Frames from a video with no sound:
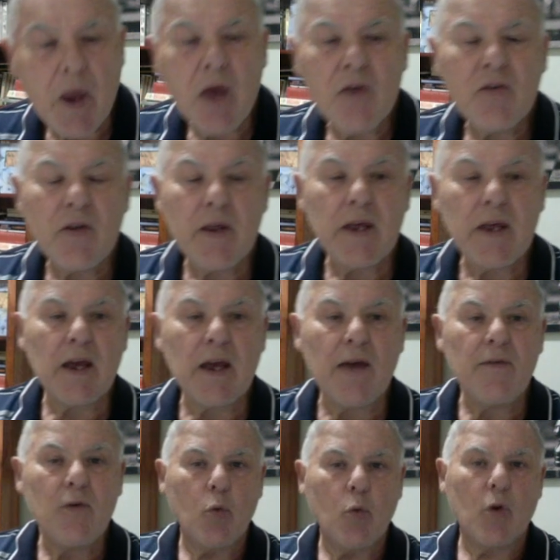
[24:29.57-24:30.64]
So there you go. If you
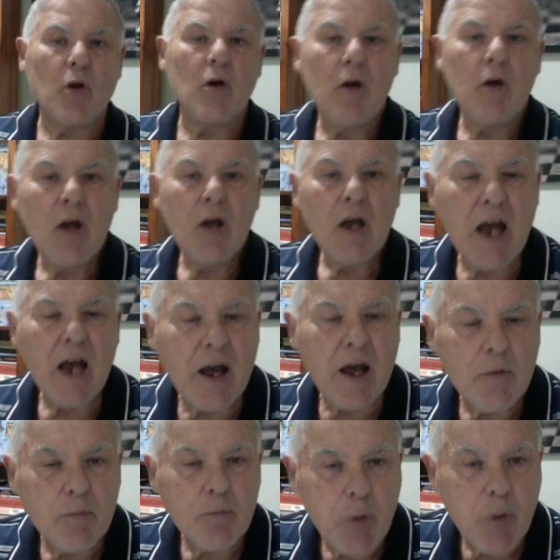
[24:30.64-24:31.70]
want to
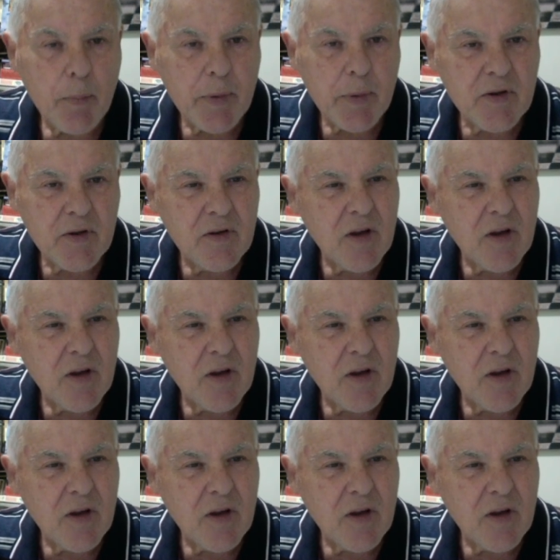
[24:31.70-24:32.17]
pop in